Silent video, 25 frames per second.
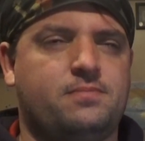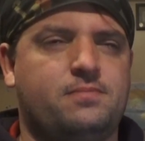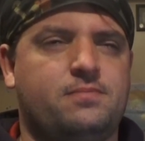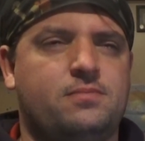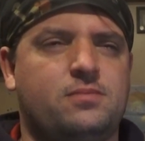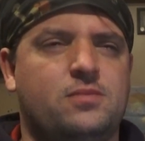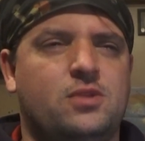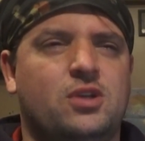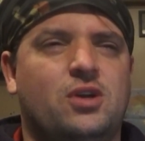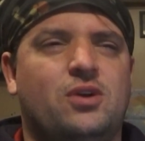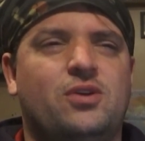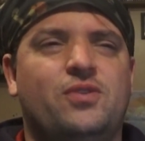
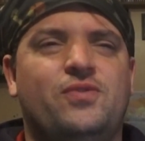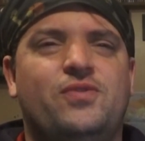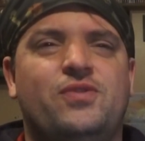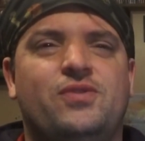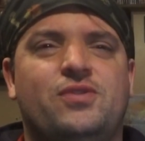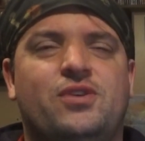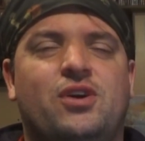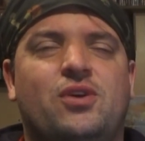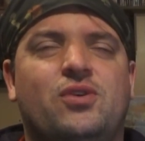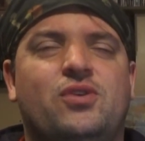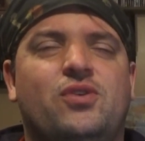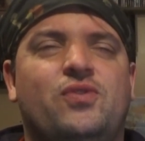
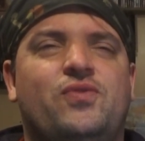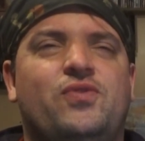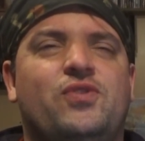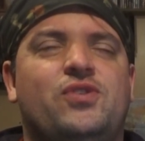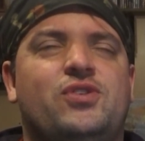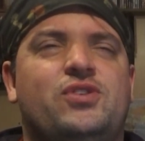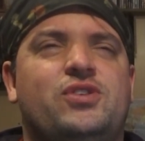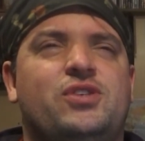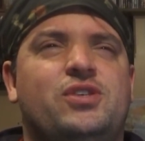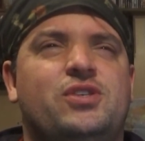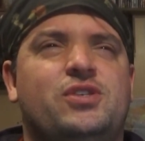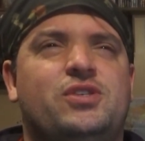Goku
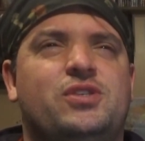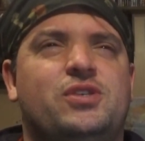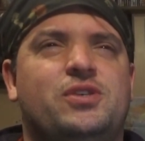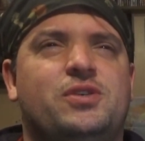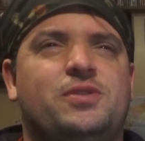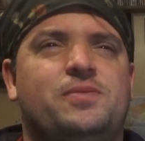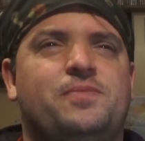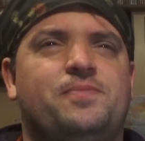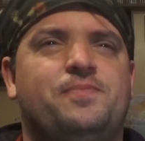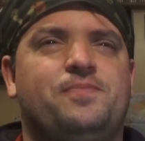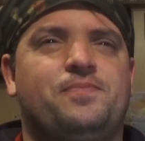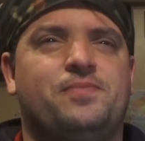versus
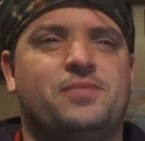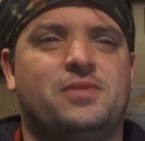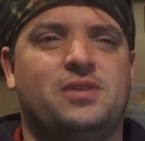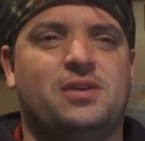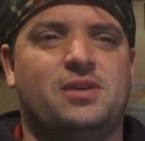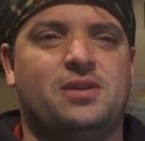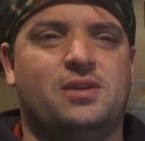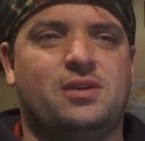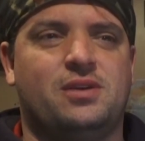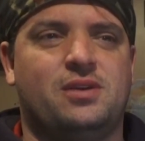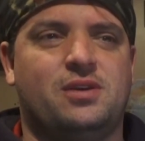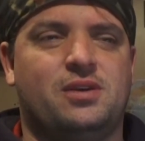
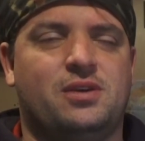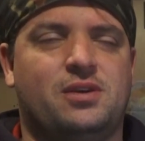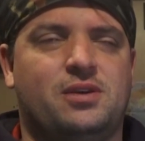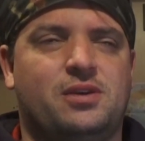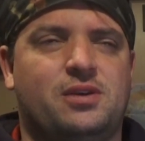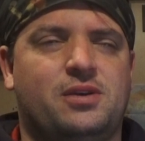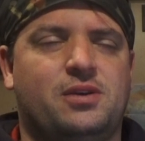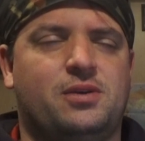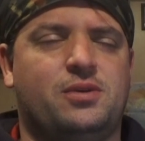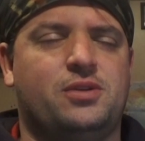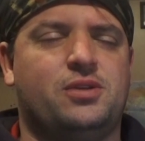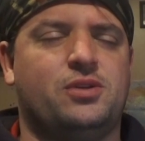
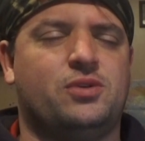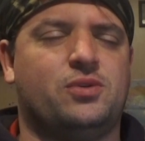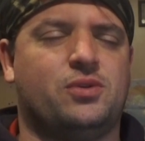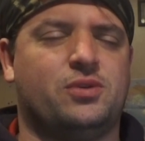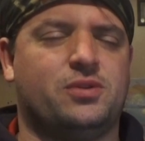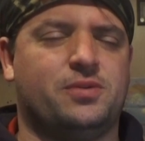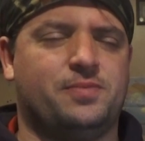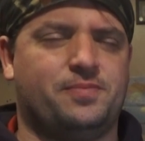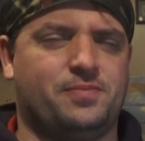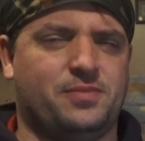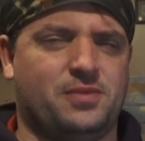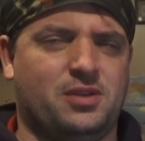what's it called,
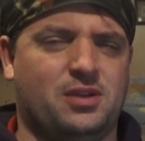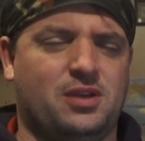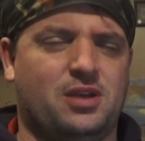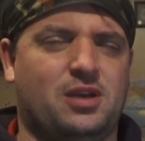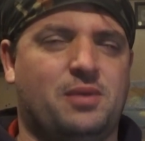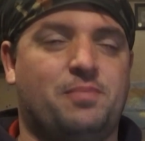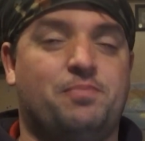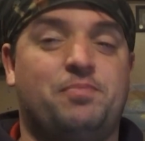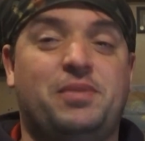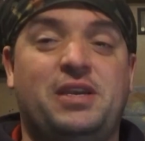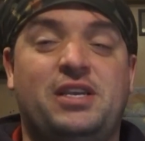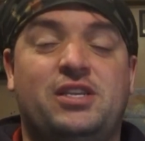
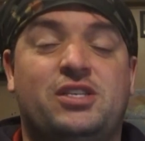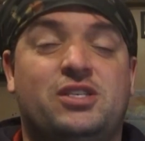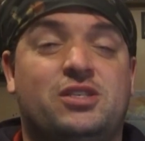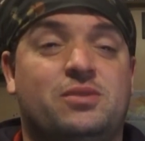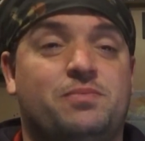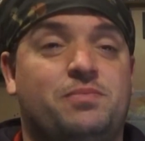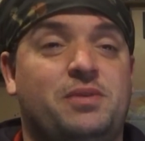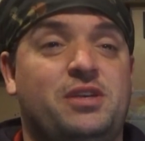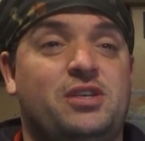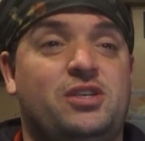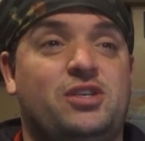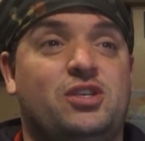
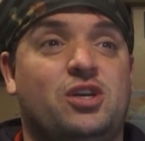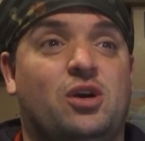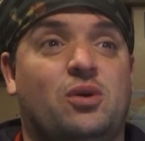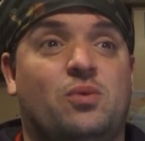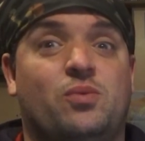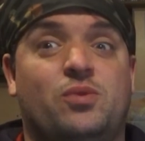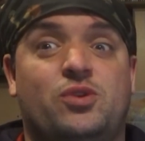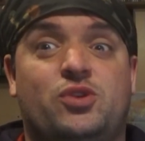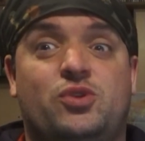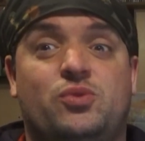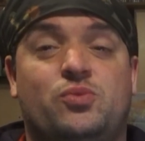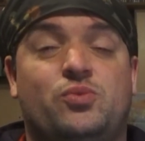Beast Gone,
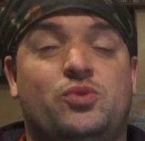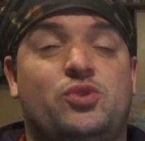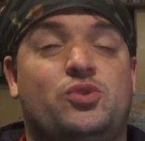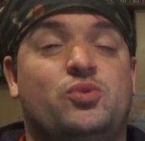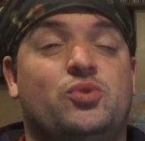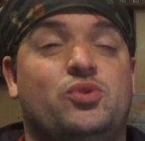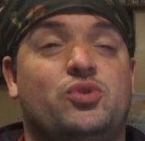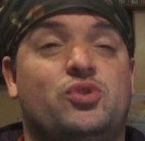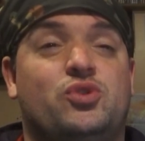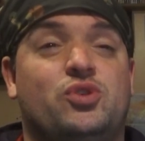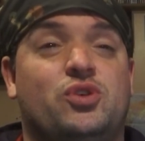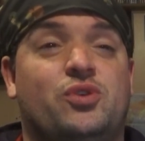which
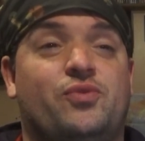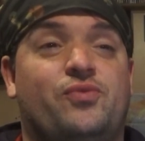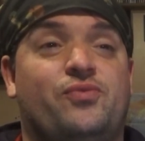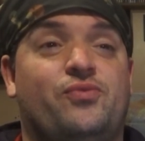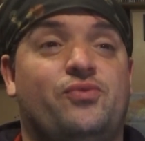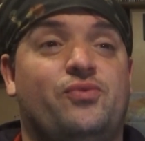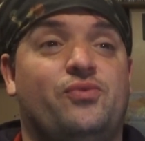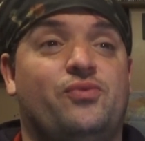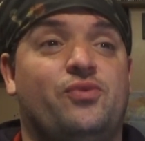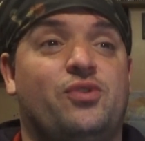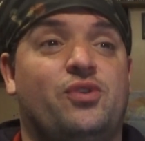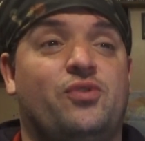was
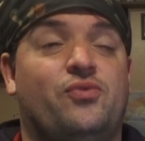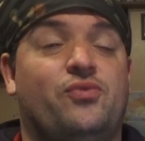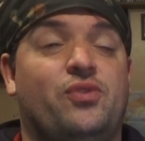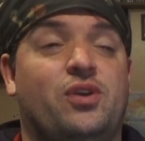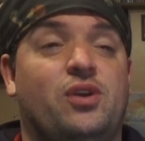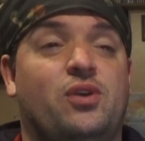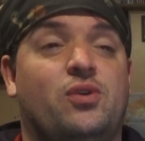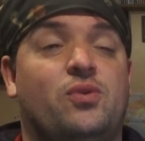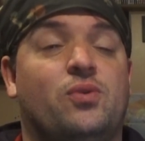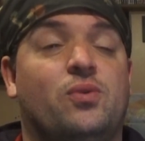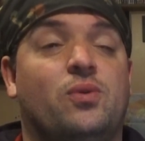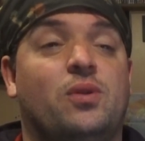
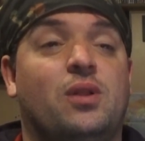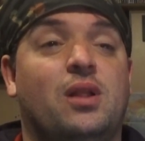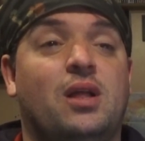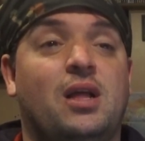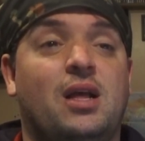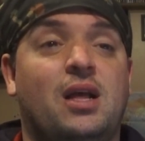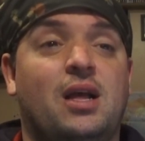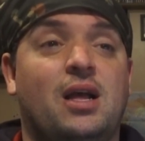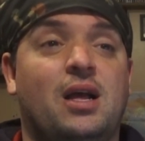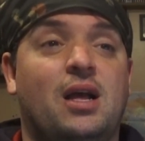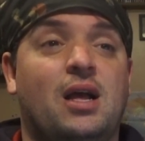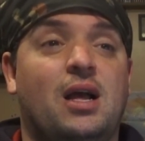freaking cool.
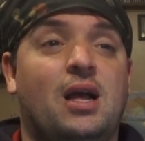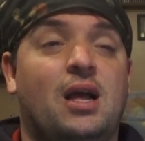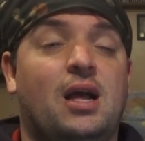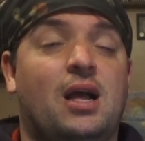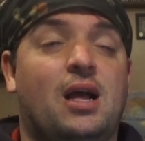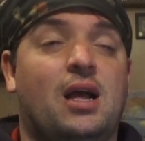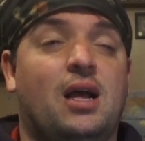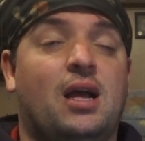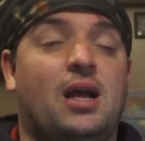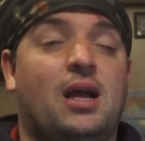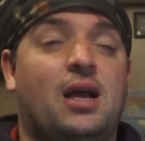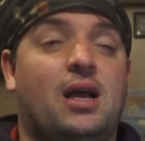
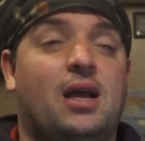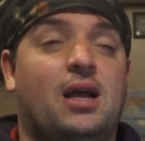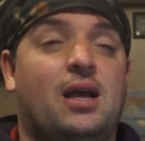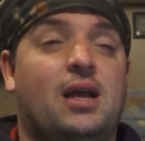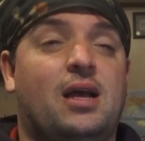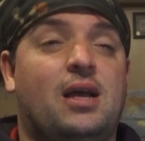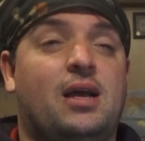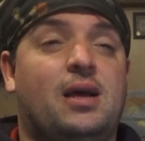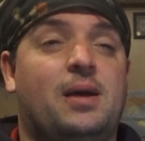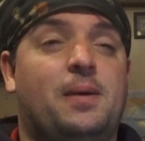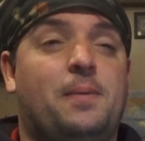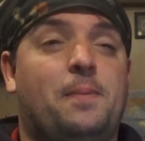
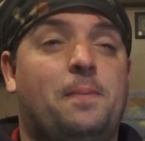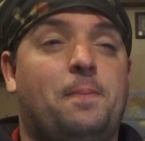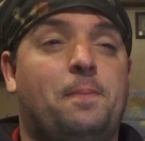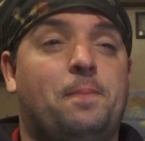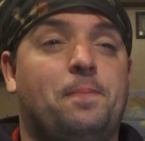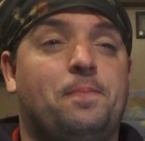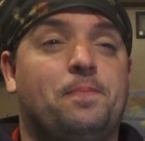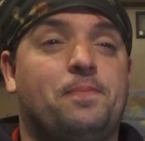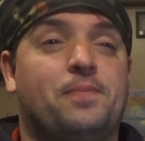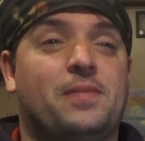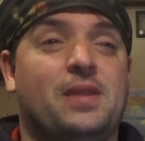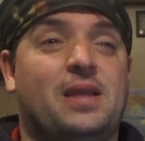And
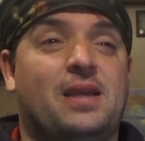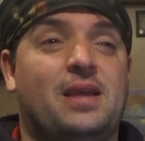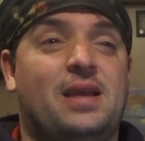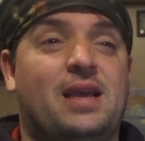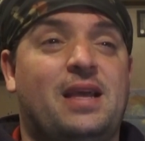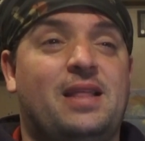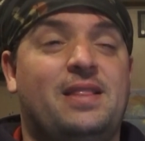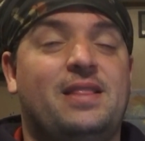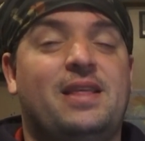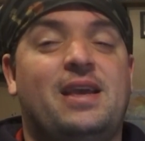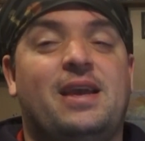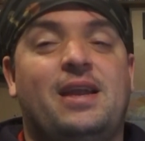
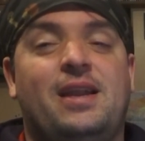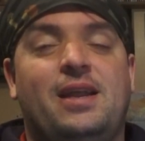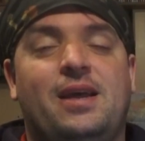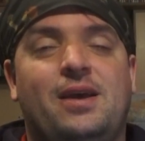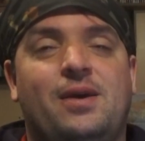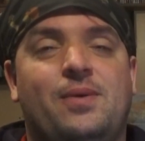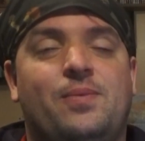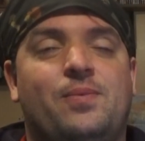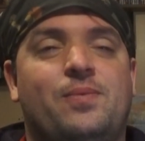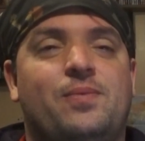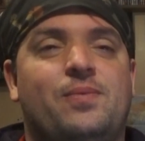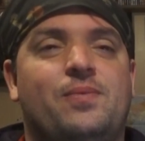then
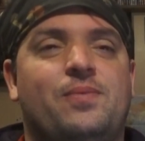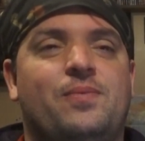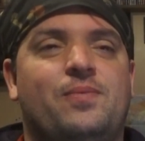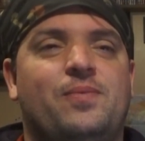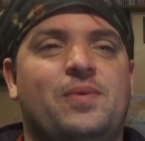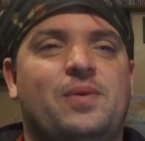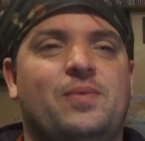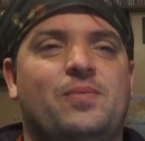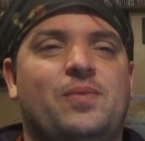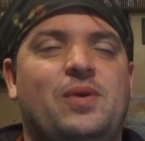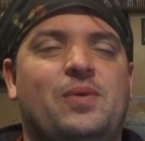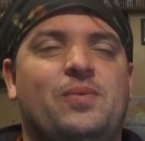
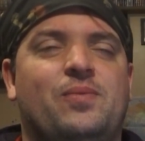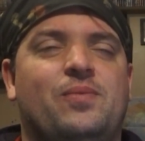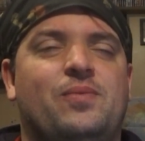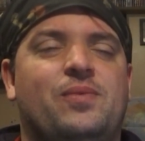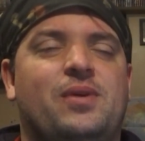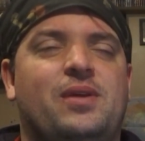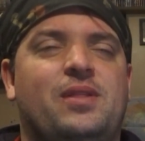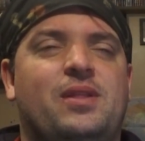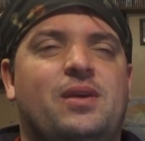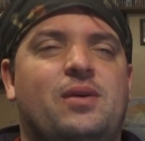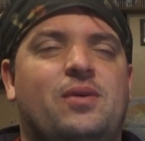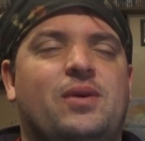we
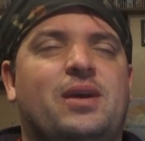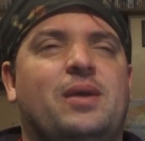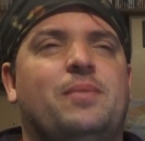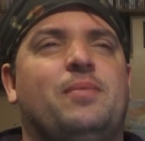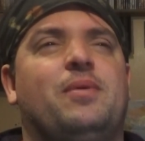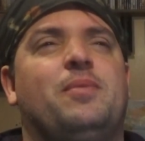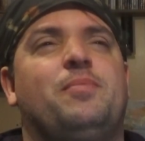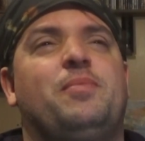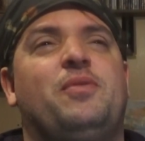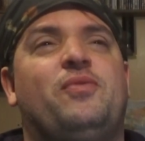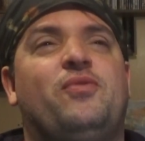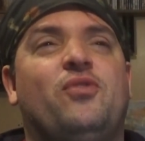and then, okay,
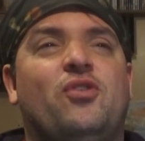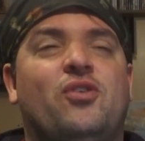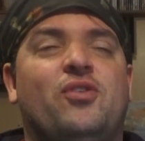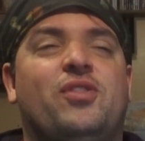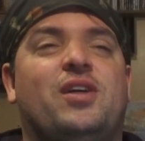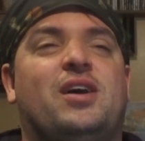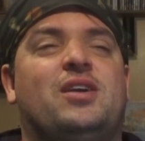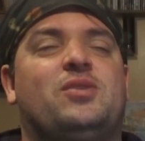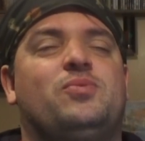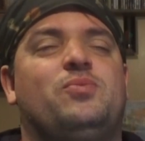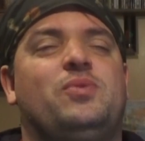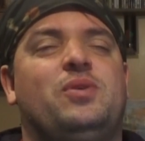before
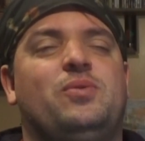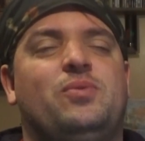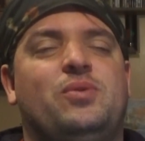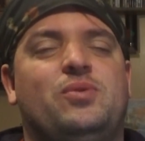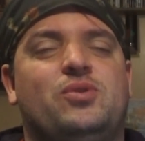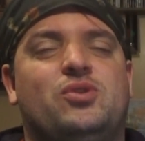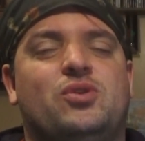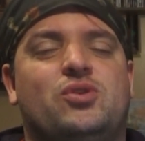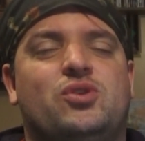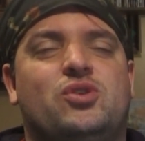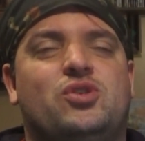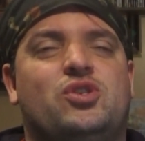that we was
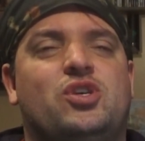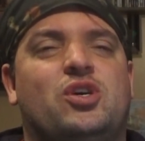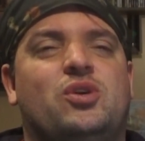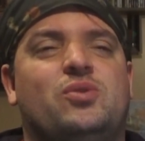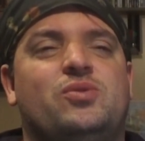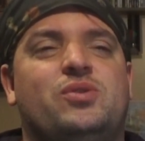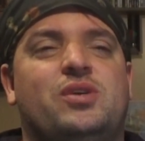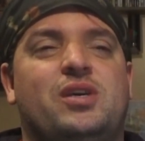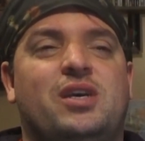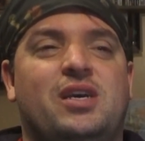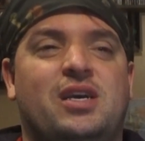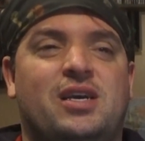also
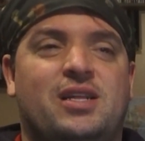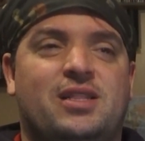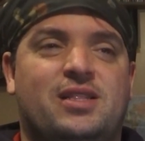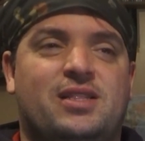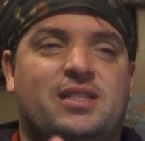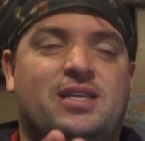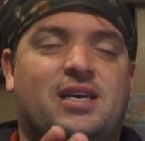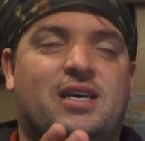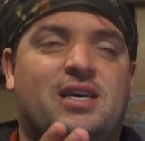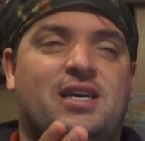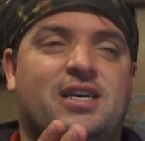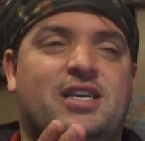told
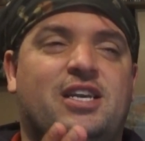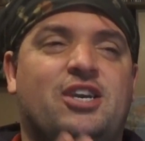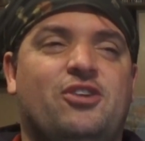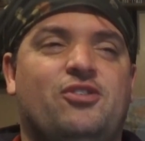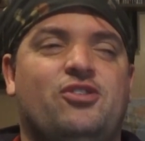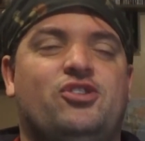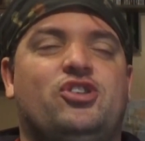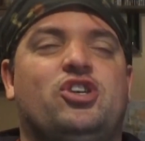that Akira